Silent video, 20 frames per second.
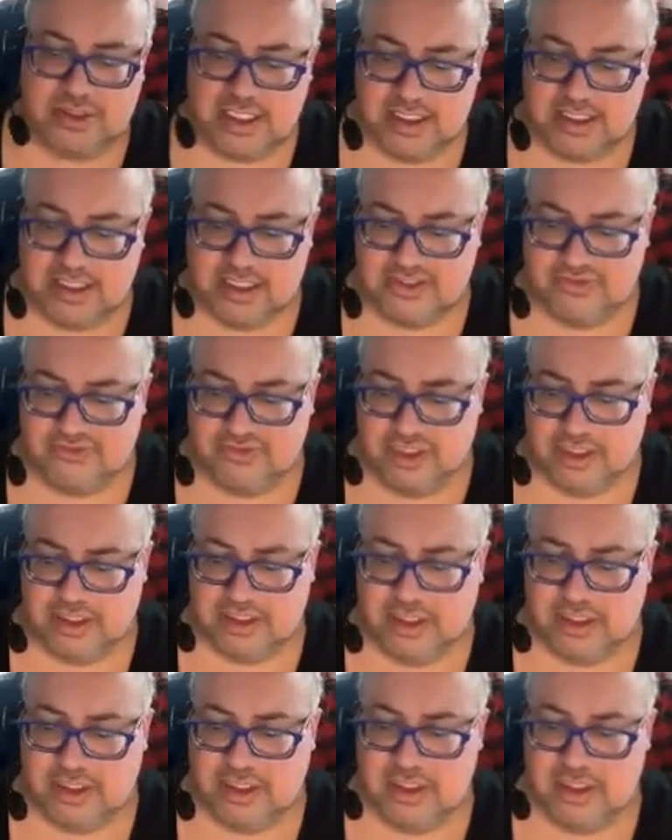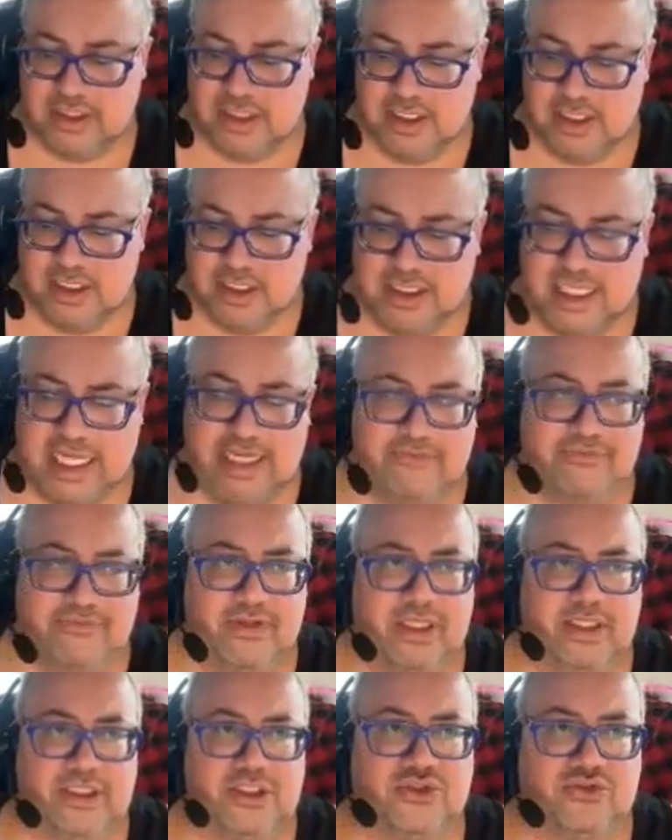So it's like this feeling, like
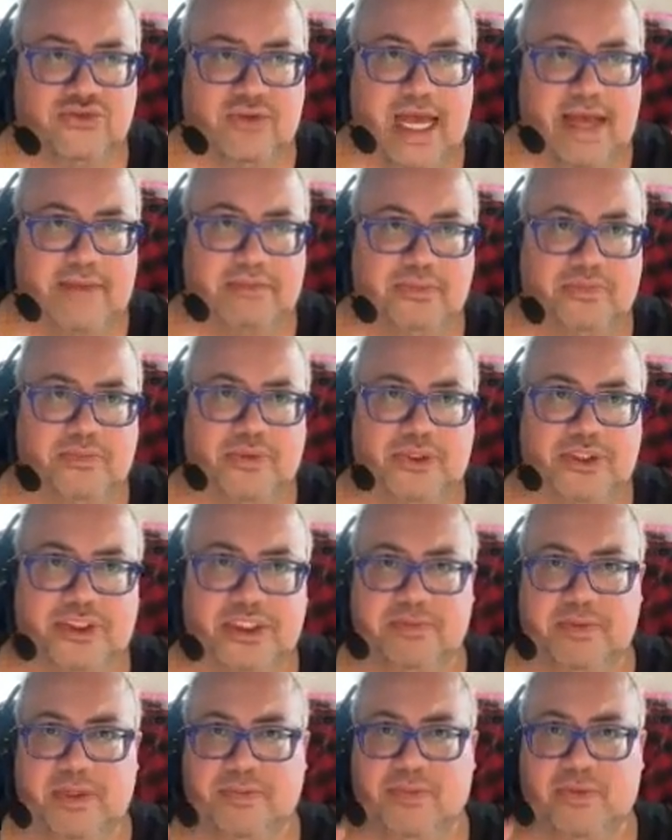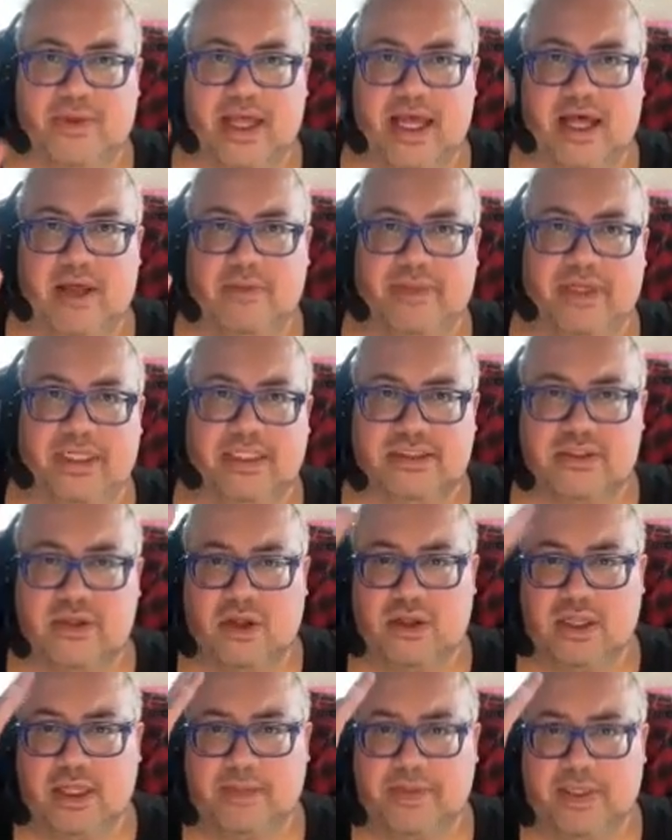feeling trapped, pushing people out, but it's
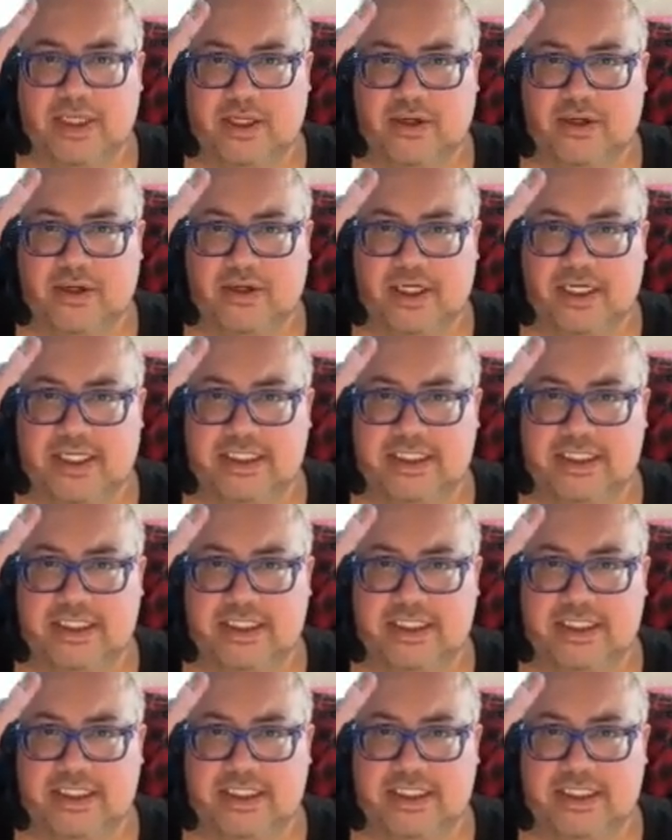all up here.